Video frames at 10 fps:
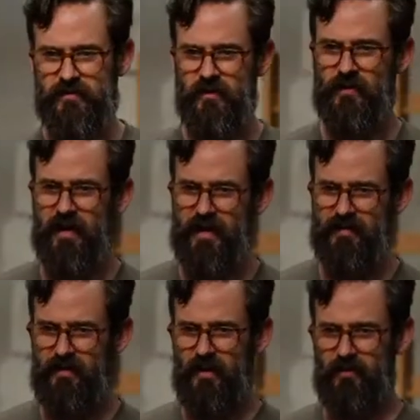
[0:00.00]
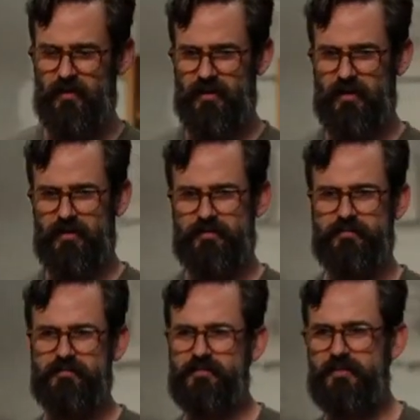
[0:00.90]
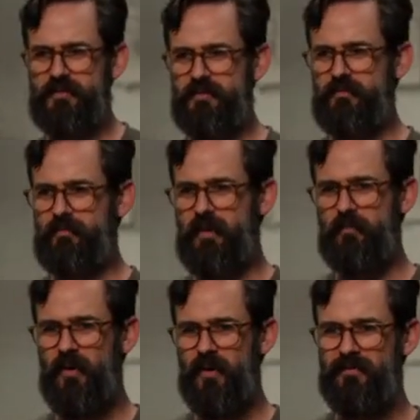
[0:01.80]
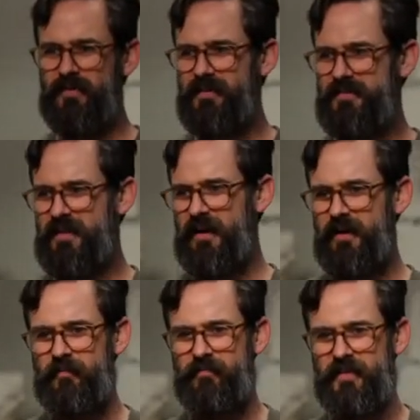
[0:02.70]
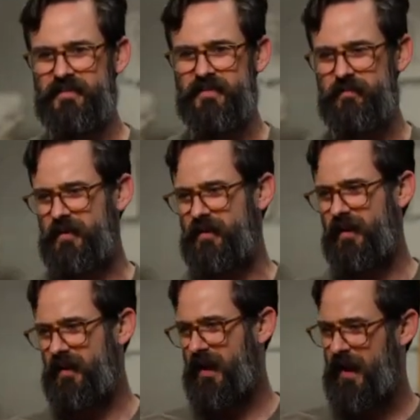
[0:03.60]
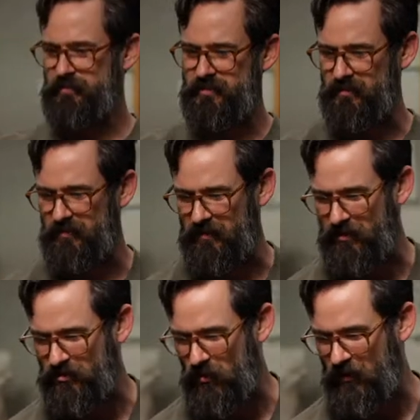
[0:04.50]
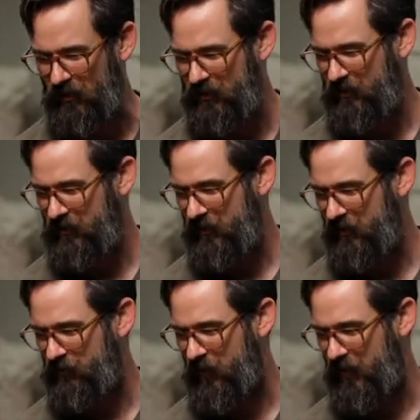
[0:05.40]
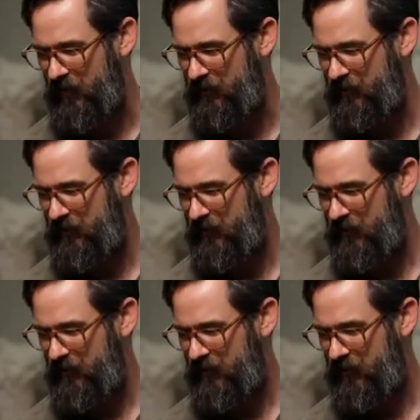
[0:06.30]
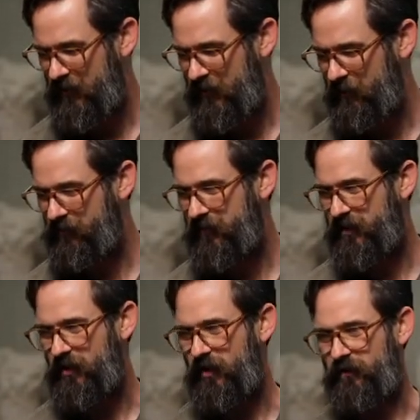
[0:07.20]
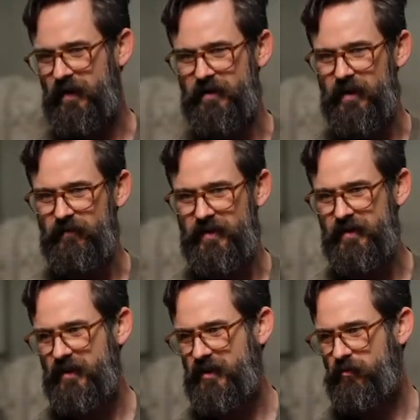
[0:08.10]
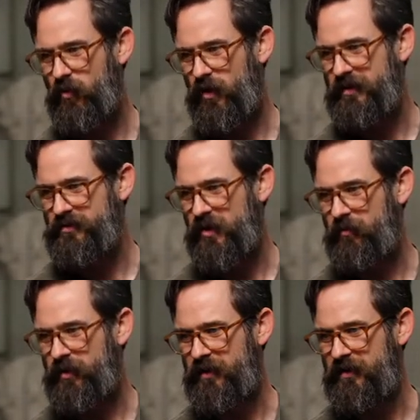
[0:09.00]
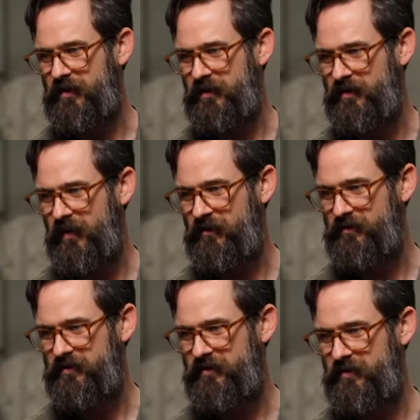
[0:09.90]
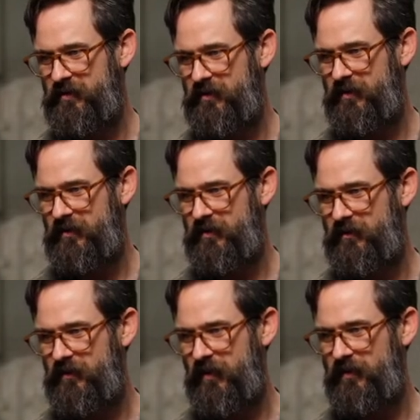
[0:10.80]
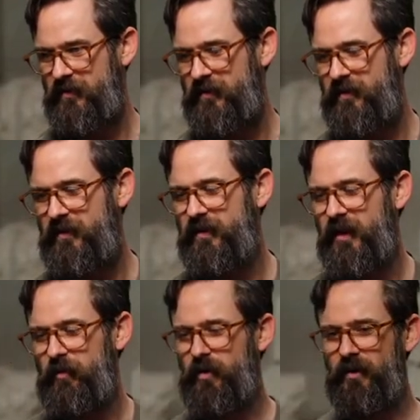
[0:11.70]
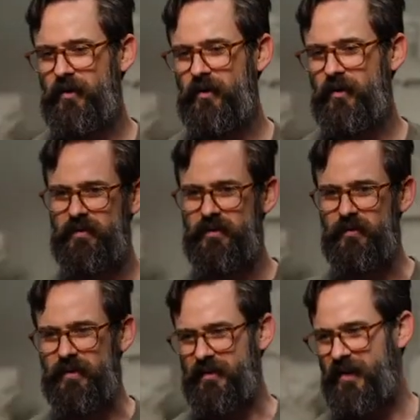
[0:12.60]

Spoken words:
glad that y'all were here to be a part of this. This has been absolutely a joy of mine. You know, if I did any more, I'd start putting in details that I probably shouldn't be doing.